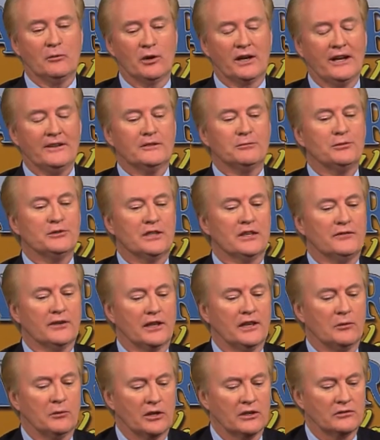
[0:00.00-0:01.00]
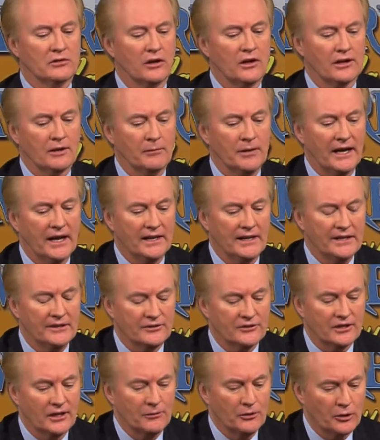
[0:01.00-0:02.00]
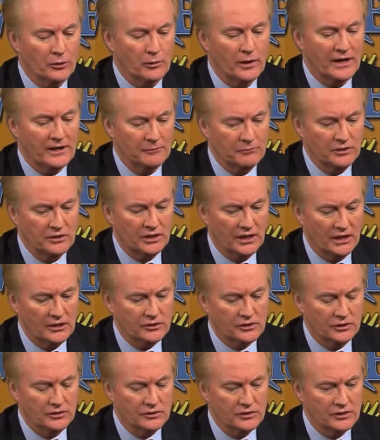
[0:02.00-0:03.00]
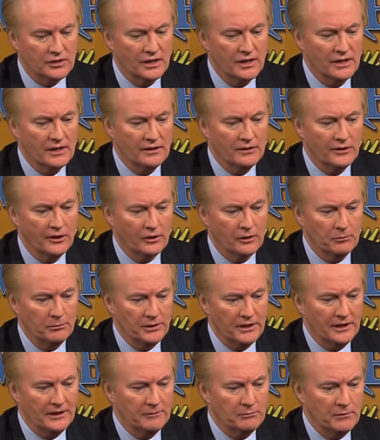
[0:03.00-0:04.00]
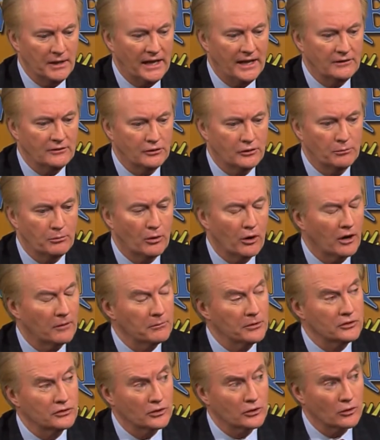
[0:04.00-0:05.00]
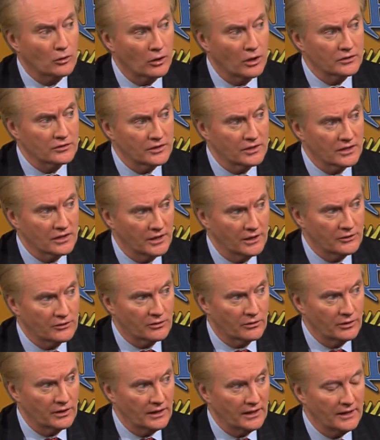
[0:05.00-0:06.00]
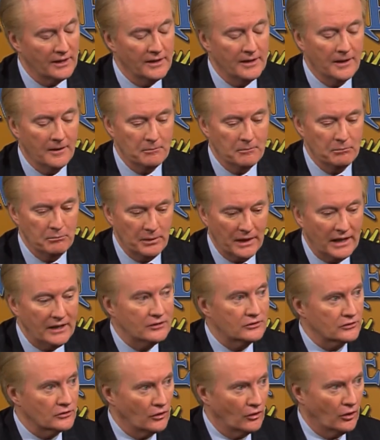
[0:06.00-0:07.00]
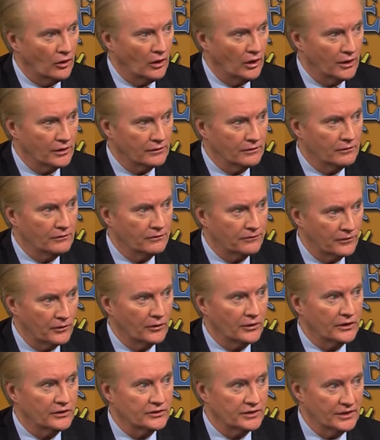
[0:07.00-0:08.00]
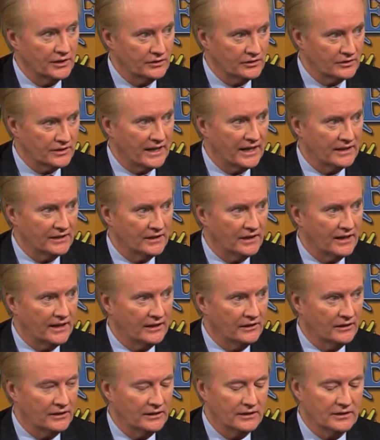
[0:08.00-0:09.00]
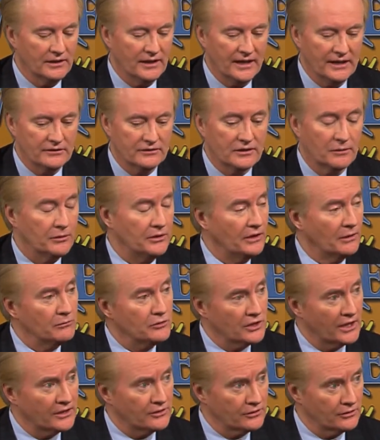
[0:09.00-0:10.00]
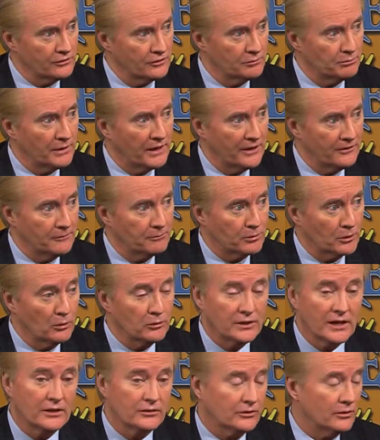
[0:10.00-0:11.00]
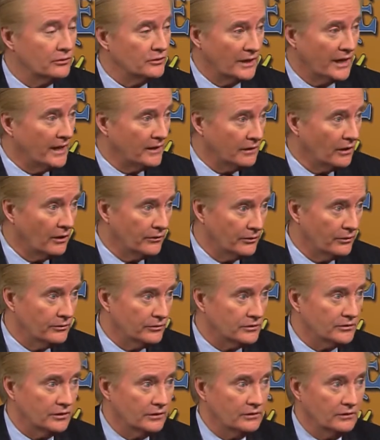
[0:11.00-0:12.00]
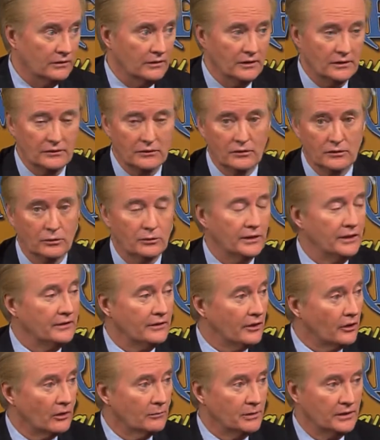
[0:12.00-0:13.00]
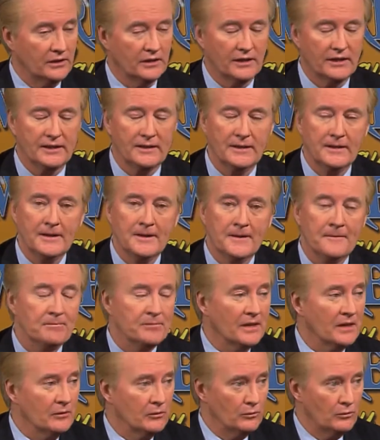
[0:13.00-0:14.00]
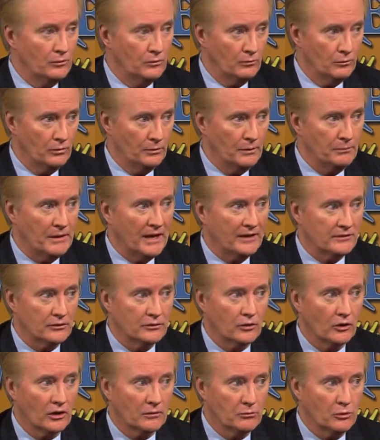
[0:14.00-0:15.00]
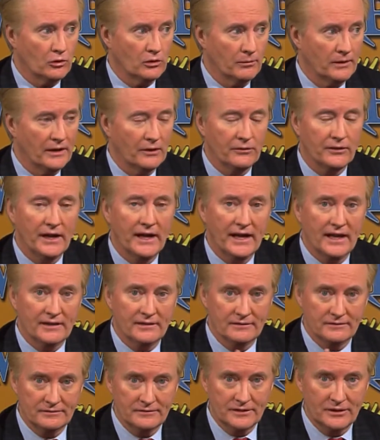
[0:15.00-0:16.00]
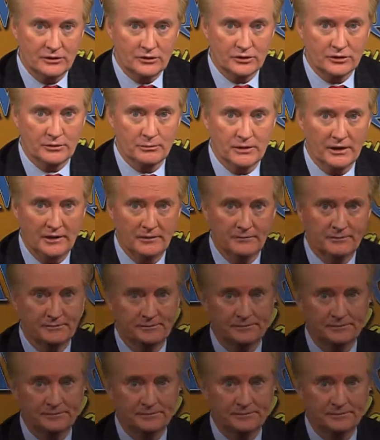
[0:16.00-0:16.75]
What I specifically want to talk about is some of the recommendations that are being made to departments across the country based on Ferguson and Staten Island and some of the objections by the protesters and others, including the Urban League. We'll be back to talk more about that in just a minute.